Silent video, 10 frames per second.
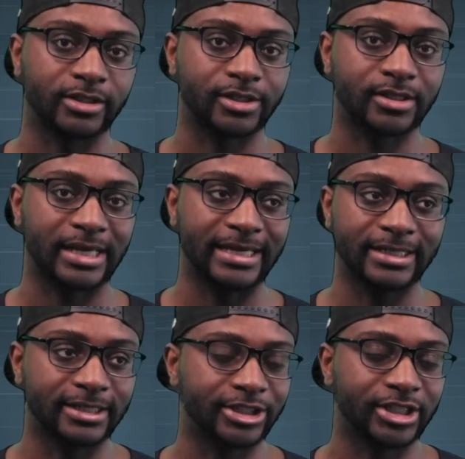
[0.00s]
just the
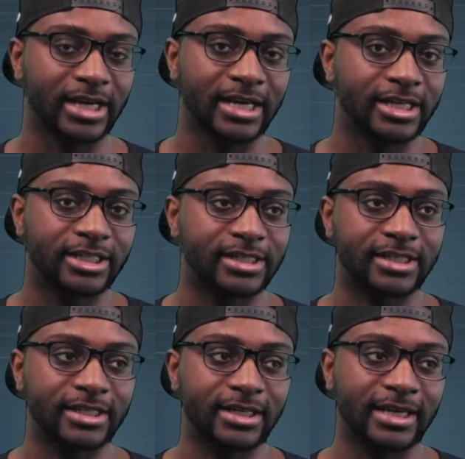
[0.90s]
English,
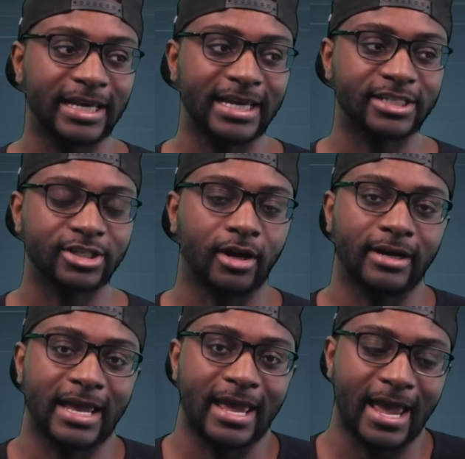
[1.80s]
just it's
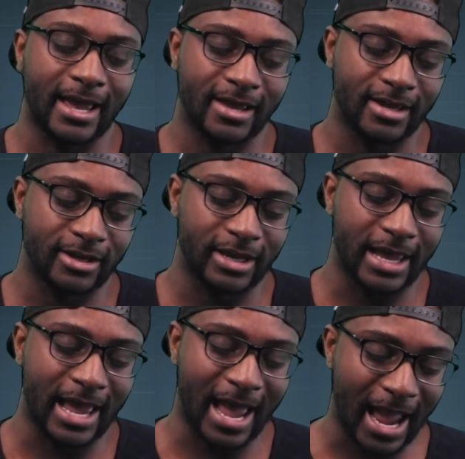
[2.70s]
not
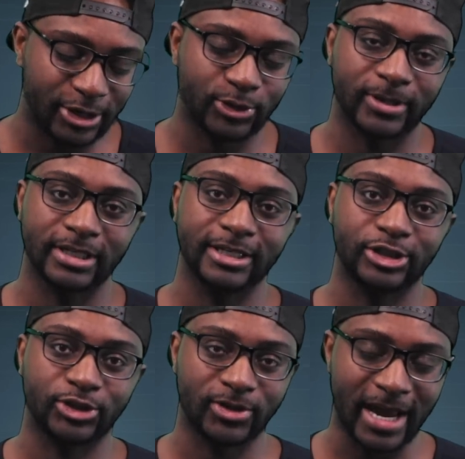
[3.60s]
accurately
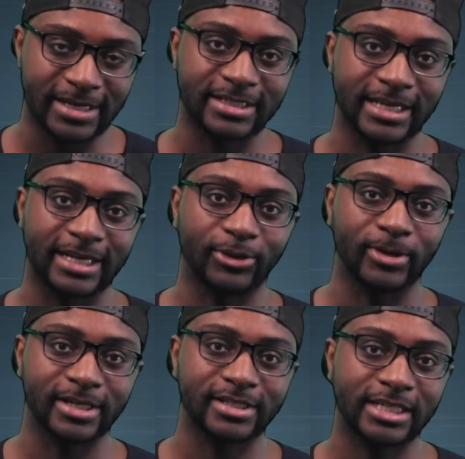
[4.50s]
translated,
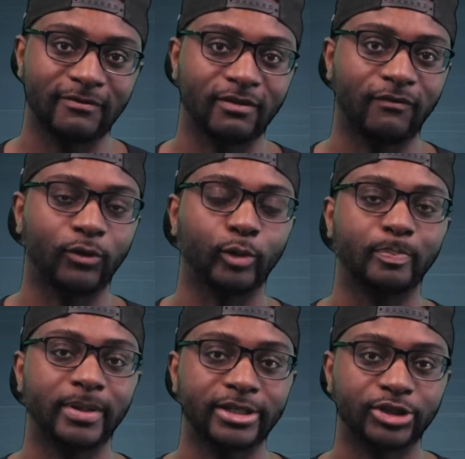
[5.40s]
or it doesn't give the full
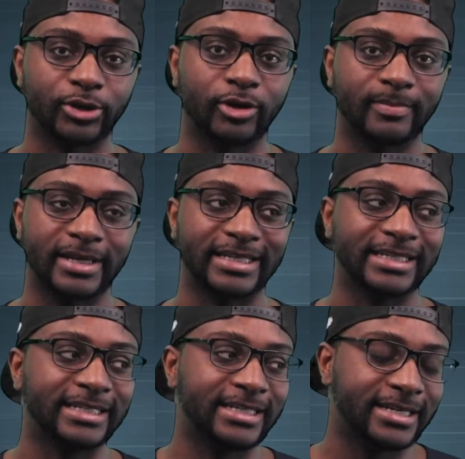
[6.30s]
picture, or it may
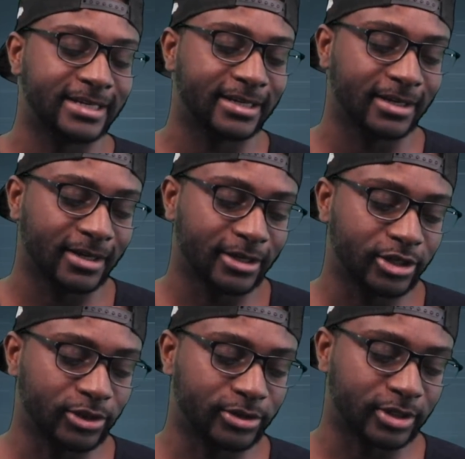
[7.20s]
lead
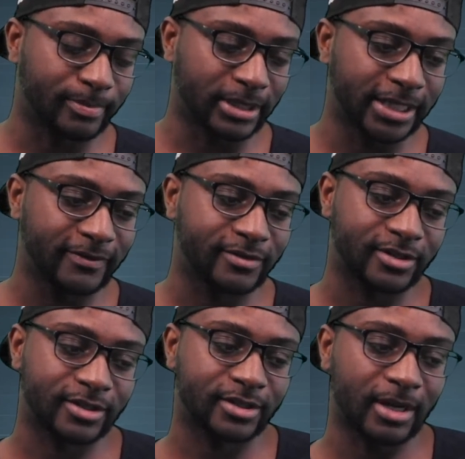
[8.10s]
you to believe
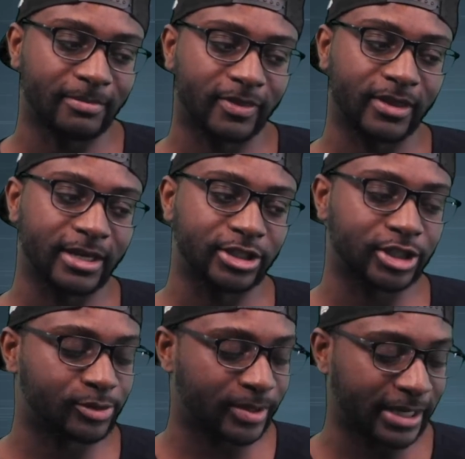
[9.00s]
something
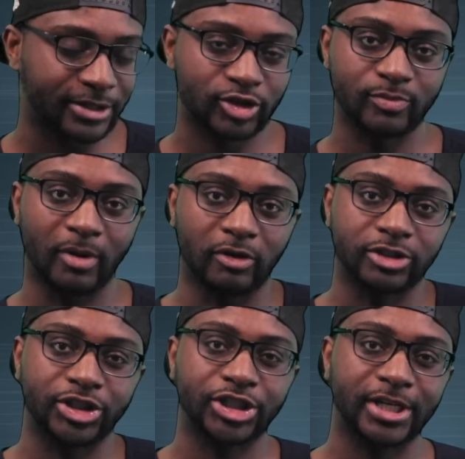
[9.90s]
just with like a
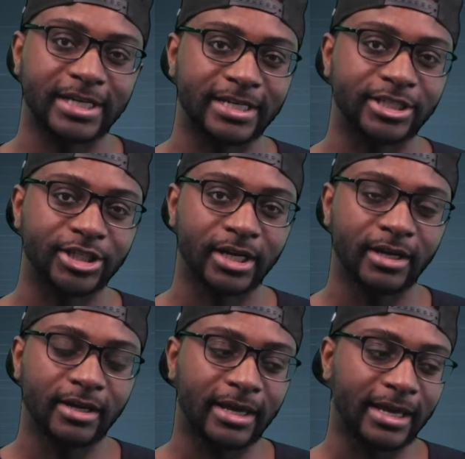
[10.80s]
small change
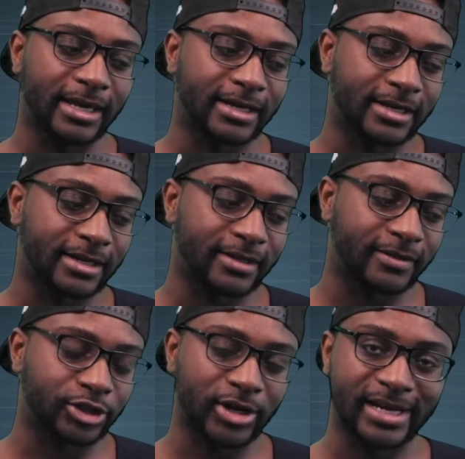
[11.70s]
in
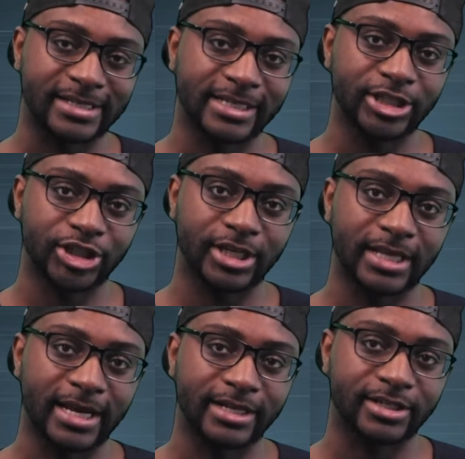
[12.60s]
the
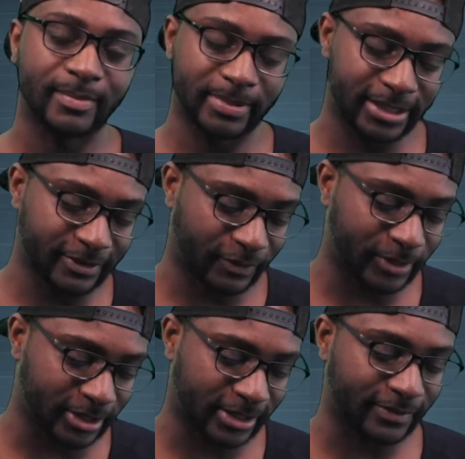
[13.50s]
translation that it's completely different
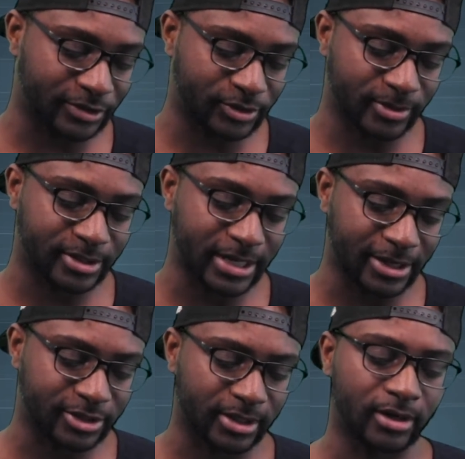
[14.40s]
when you look at the source
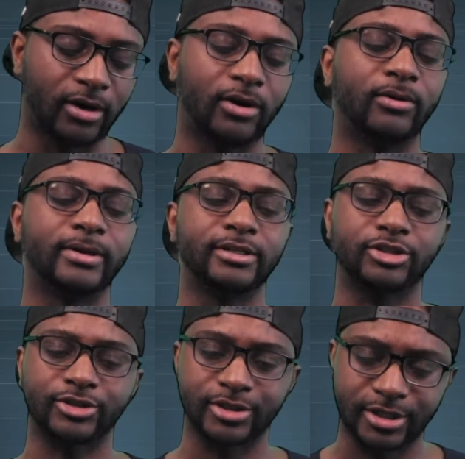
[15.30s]
text. You're like, oh,
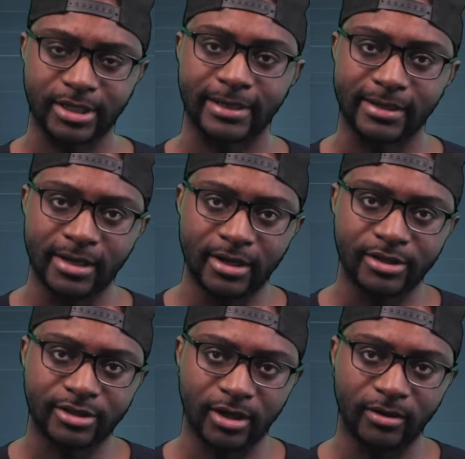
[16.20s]
interesting.
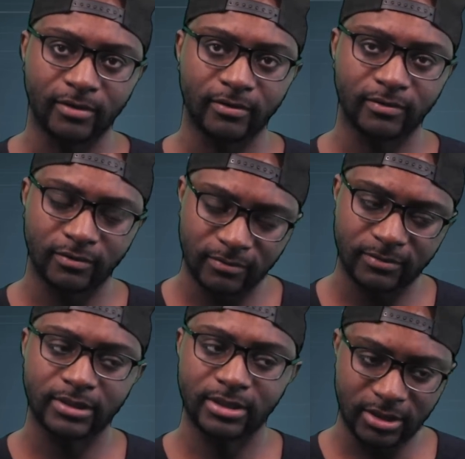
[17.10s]
So
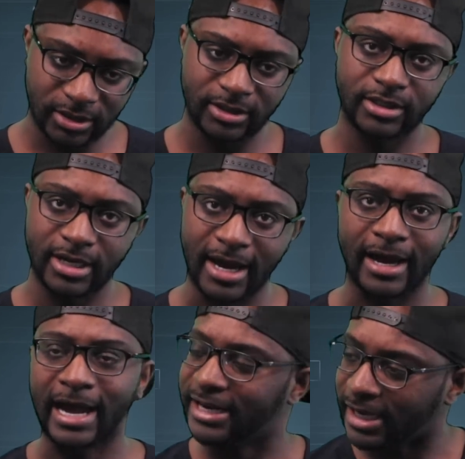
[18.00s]

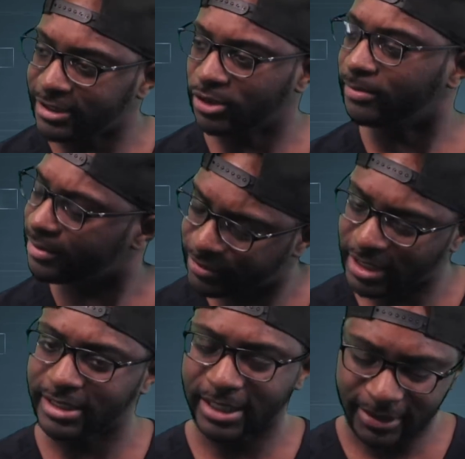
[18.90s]
yeah, I don't
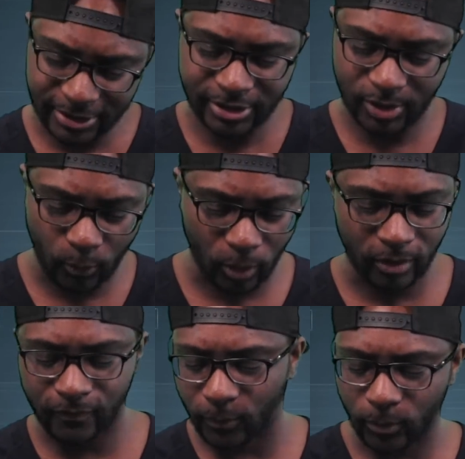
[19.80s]
think that this is a
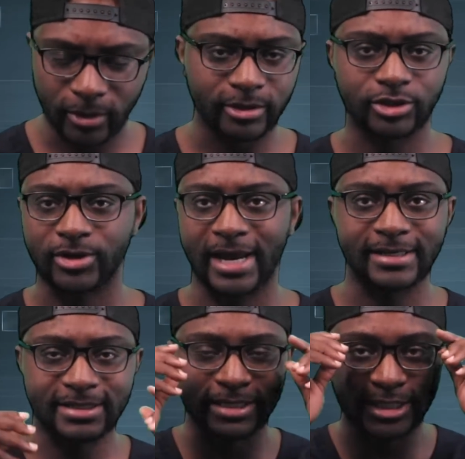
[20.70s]
word for word
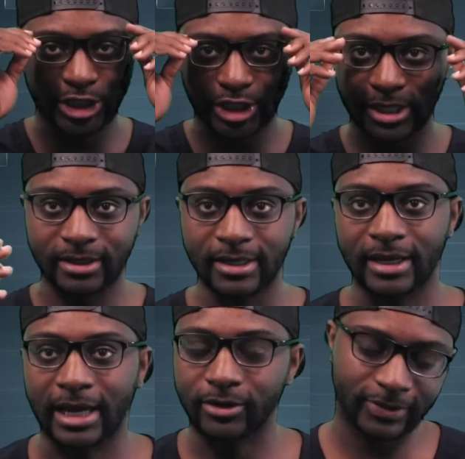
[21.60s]
translation.
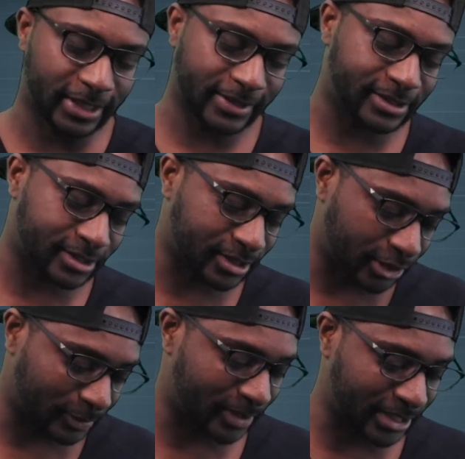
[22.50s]
I don't think that this is
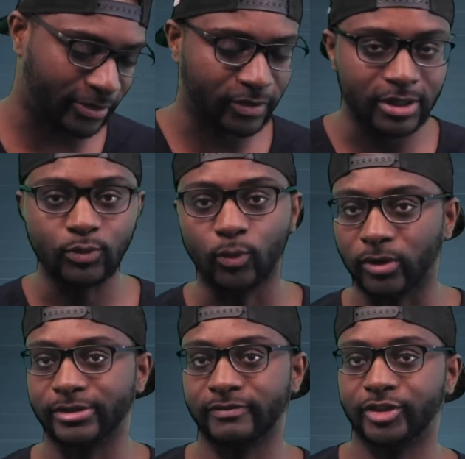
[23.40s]
100% the
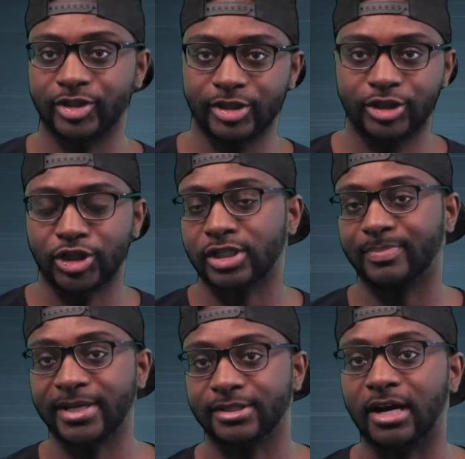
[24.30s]
words of Jesus,
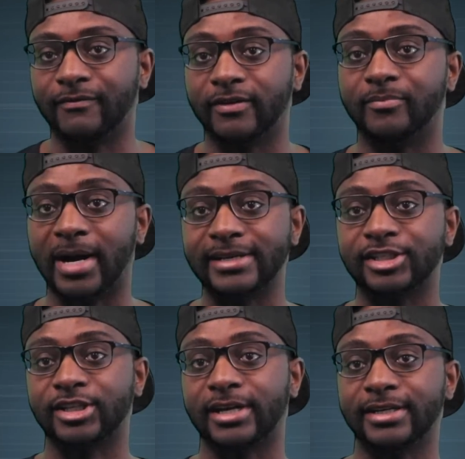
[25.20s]
just based off of my
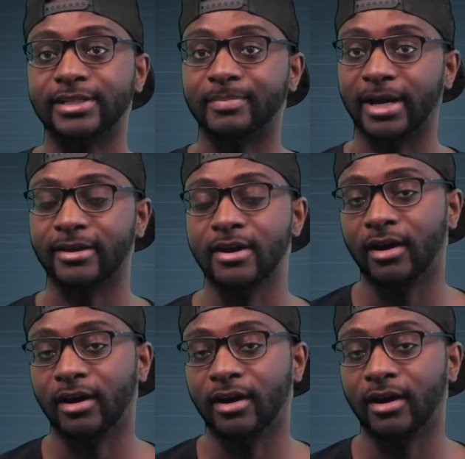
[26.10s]
studies and my